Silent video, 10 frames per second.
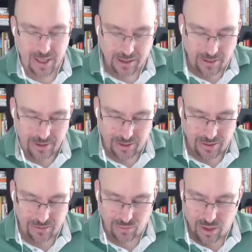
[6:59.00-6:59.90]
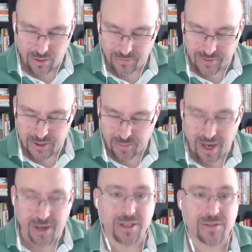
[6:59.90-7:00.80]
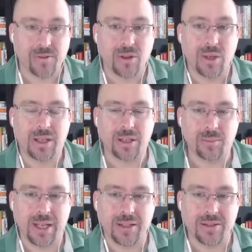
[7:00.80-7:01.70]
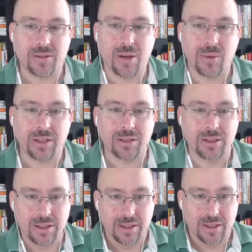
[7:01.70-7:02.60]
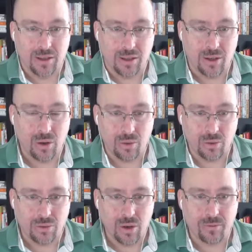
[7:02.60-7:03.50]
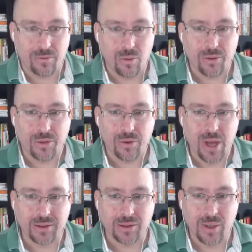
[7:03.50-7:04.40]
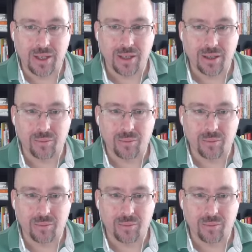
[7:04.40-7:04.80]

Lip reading: I love it, dude. Well, you've inspired us for the weekend, man. So now we can go forth throughout the weekend and